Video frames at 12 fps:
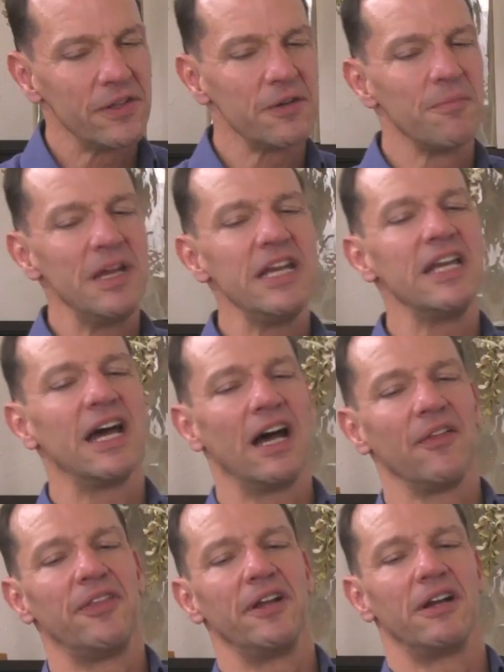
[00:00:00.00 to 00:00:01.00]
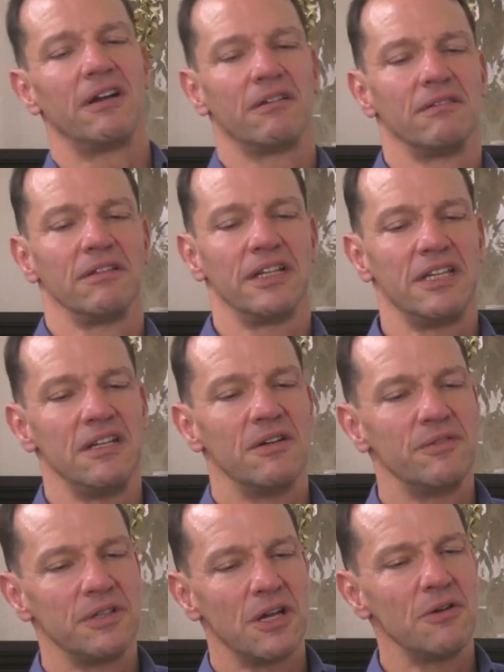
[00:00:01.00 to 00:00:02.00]
there are media out there,
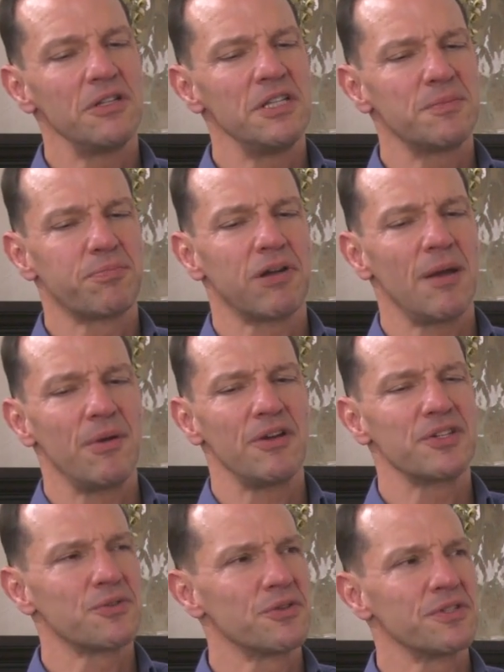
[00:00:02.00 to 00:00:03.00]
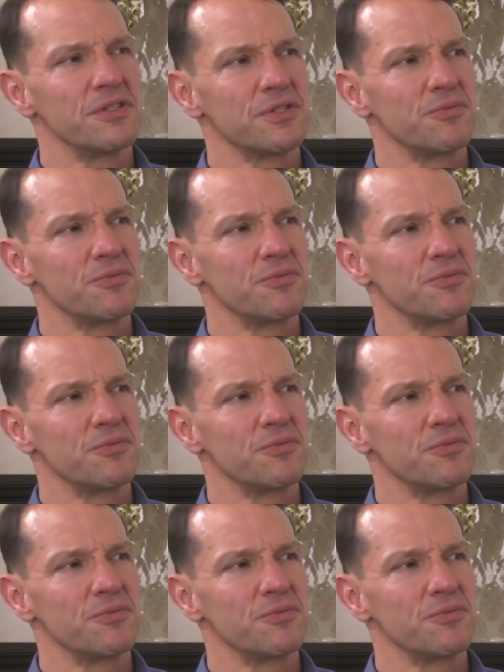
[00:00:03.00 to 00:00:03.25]
go to these primary sources.